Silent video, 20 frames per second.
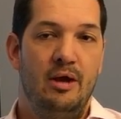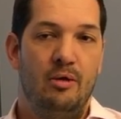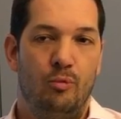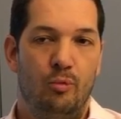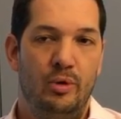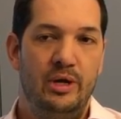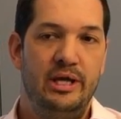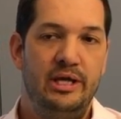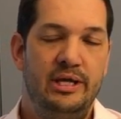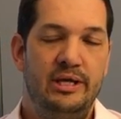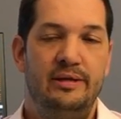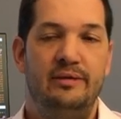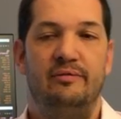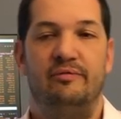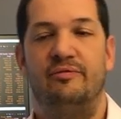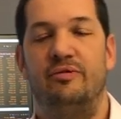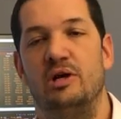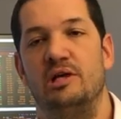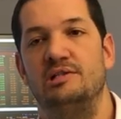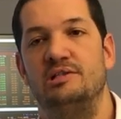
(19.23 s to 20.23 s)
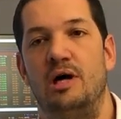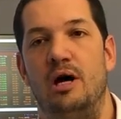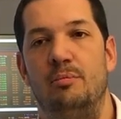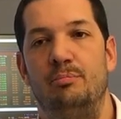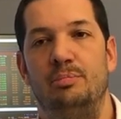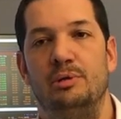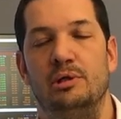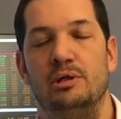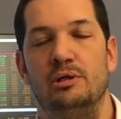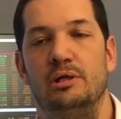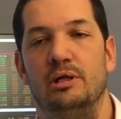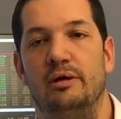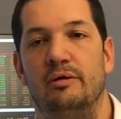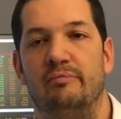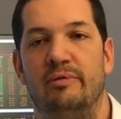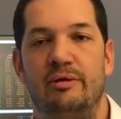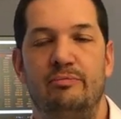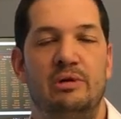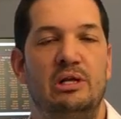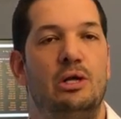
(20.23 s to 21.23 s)
We, for example,
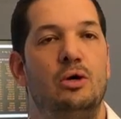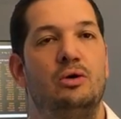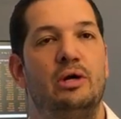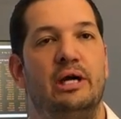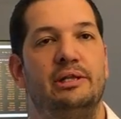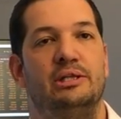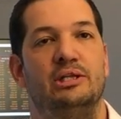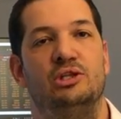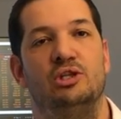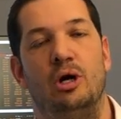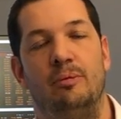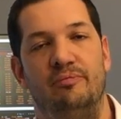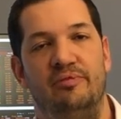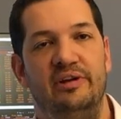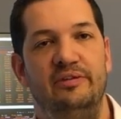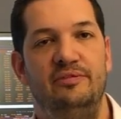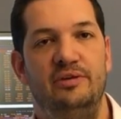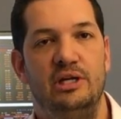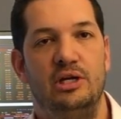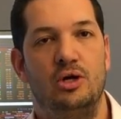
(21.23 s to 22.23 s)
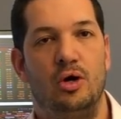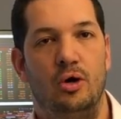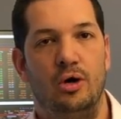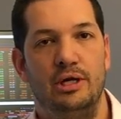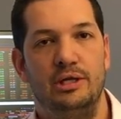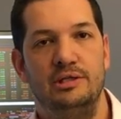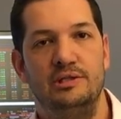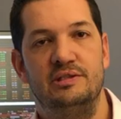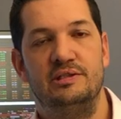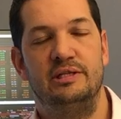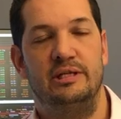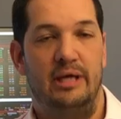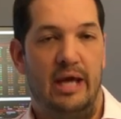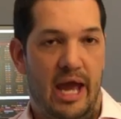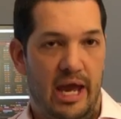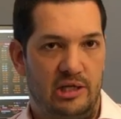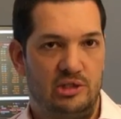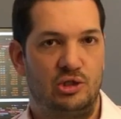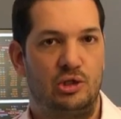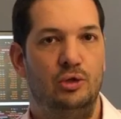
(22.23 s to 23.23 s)
when we look at the top 50 coins,
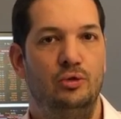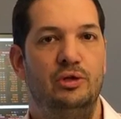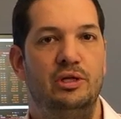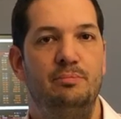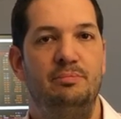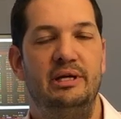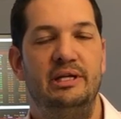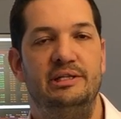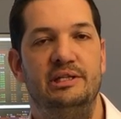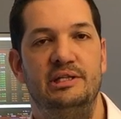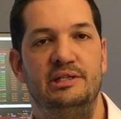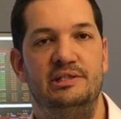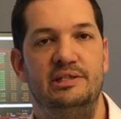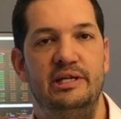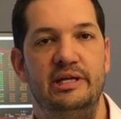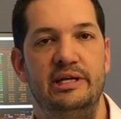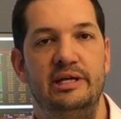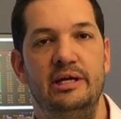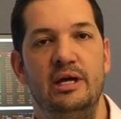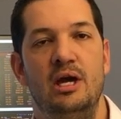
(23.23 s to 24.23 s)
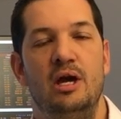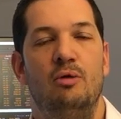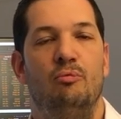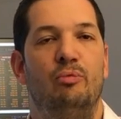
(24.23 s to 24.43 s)
excluding BTC,